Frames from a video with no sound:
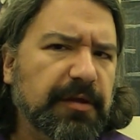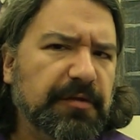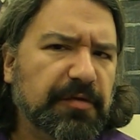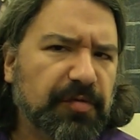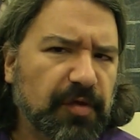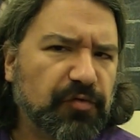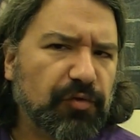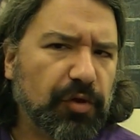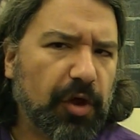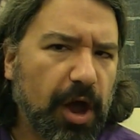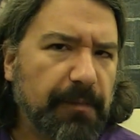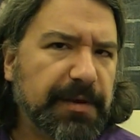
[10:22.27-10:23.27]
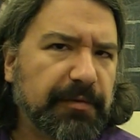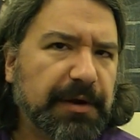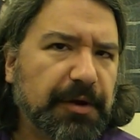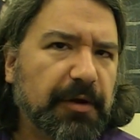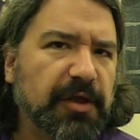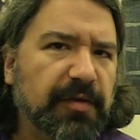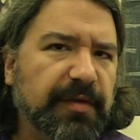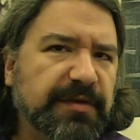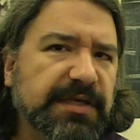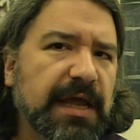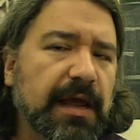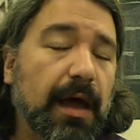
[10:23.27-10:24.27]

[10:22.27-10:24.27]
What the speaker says: his central copyright argument.